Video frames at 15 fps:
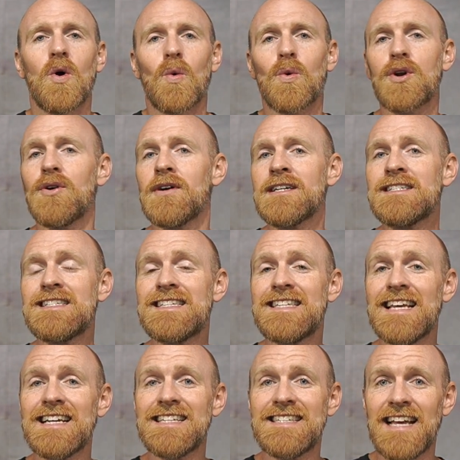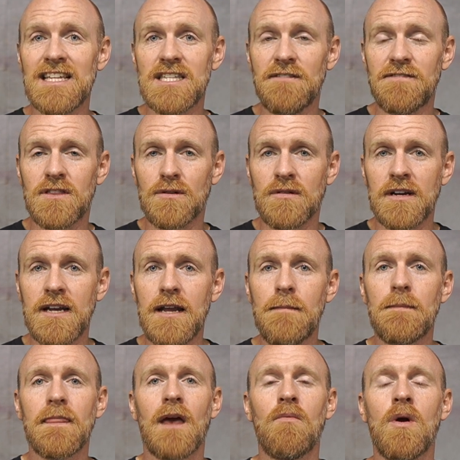We're doing 6 sets of 3,
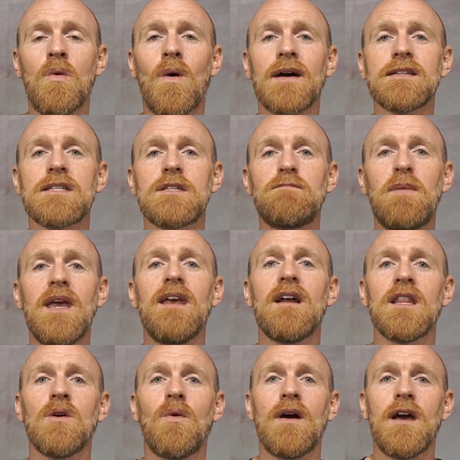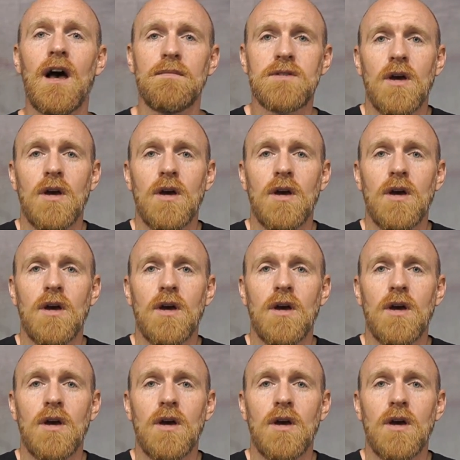and we want speed on the way up.